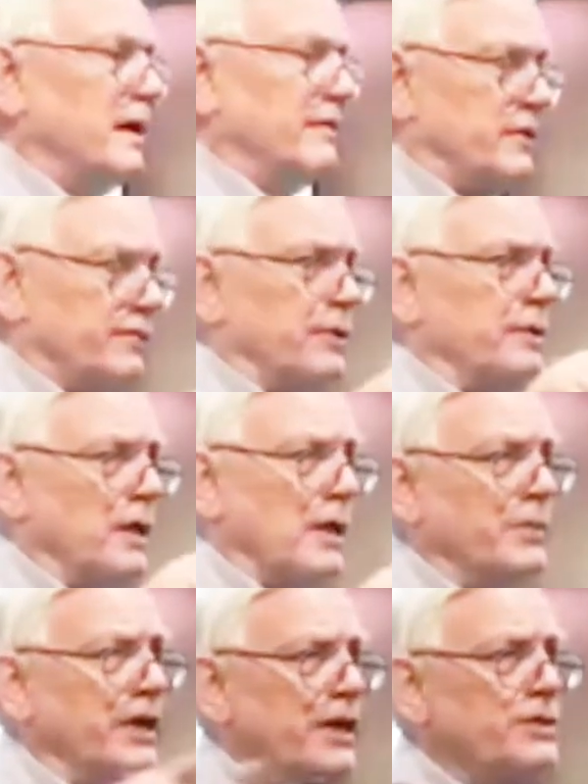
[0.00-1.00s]
have different
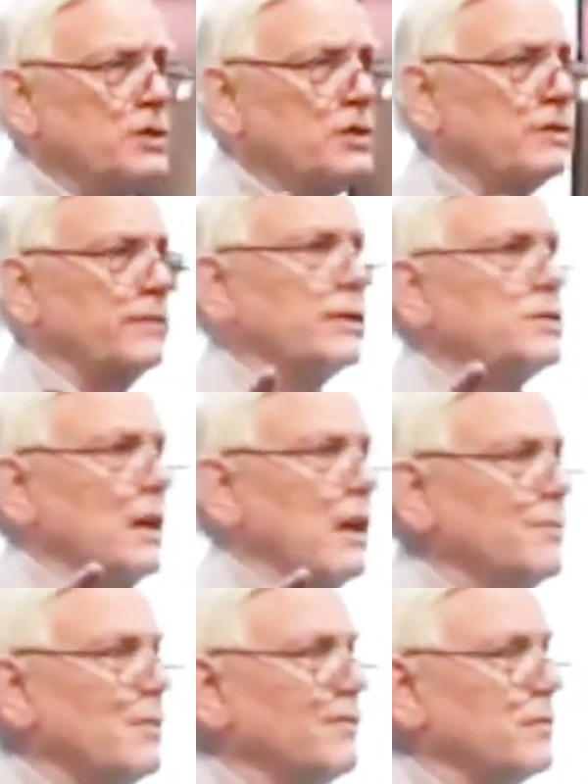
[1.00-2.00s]
combinations. For
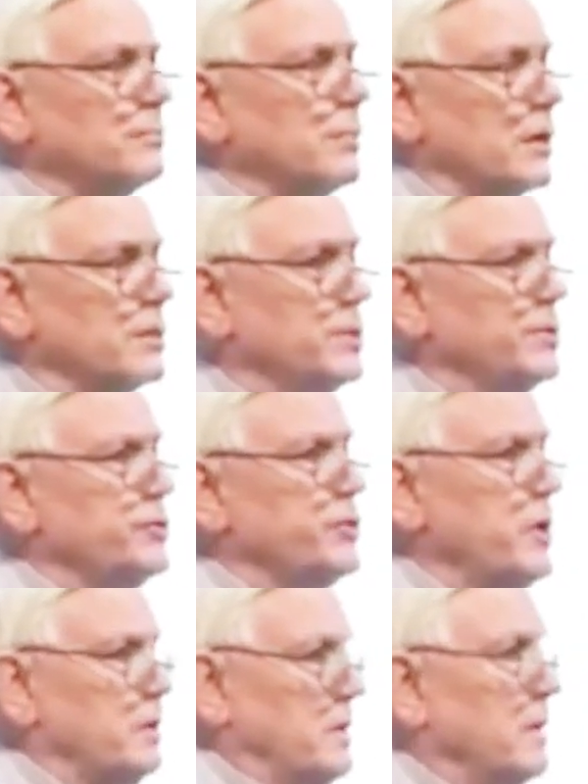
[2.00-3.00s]
example, for
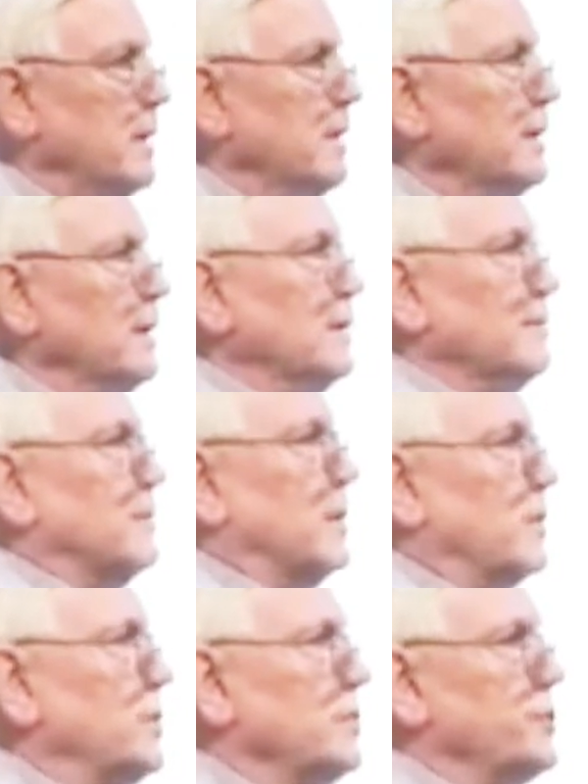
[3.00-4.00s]

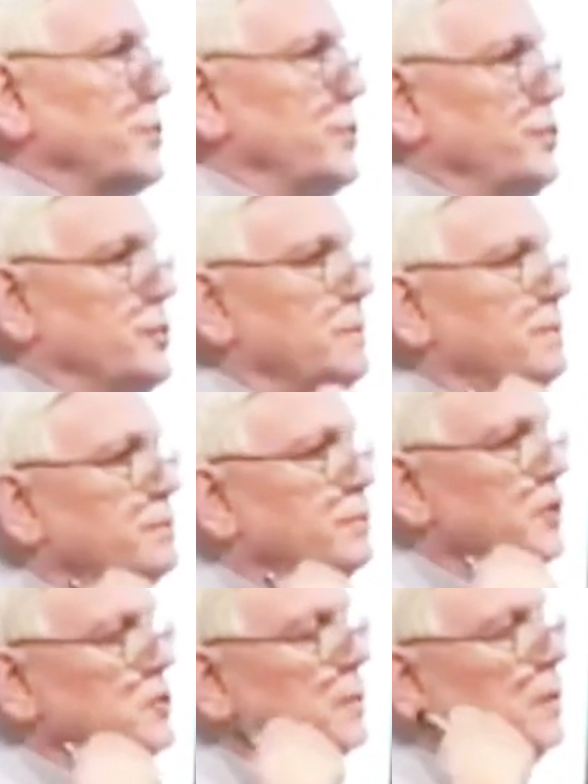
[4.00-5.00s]
Marcuse's
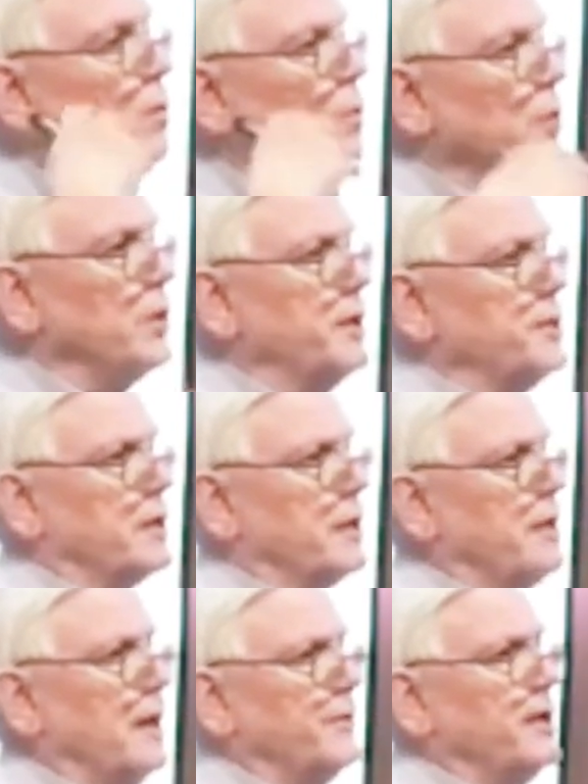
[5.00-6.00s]
principal work is a
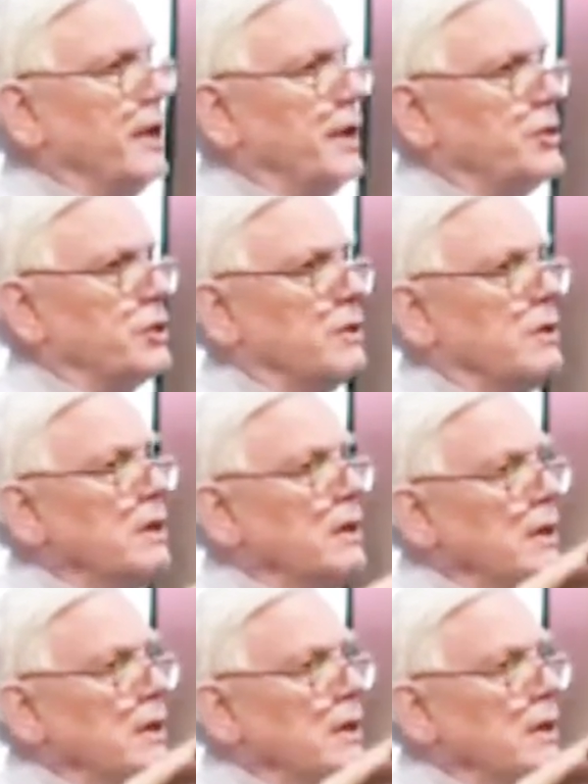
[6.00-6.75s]
combination